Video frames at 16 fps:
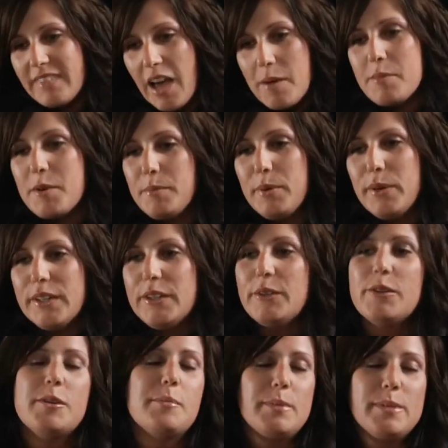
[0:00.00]
I'm gonna put
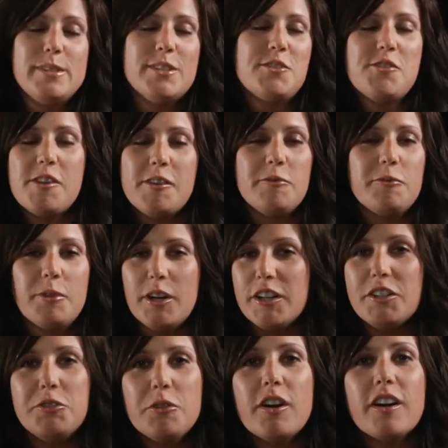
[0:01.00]
you in a position
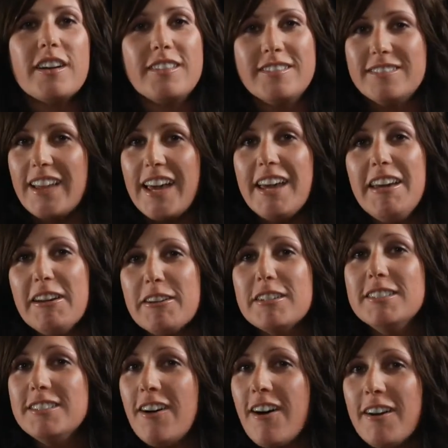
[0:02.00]
where you are gonna lay here
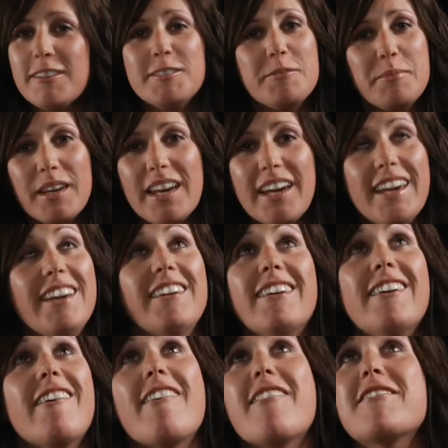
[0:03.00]
and talk to me,
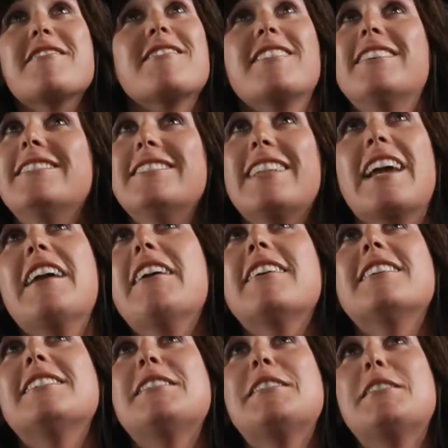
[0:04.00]
or you're gonna lay
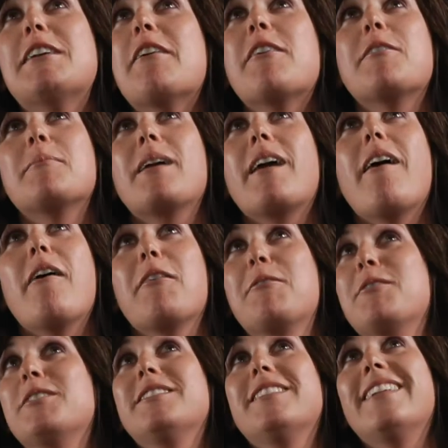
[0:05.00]
here and stare at me
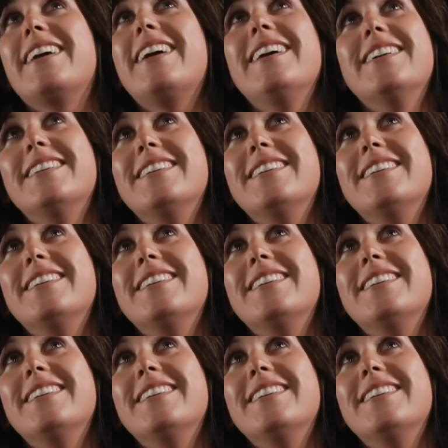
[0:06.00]
awkwardly.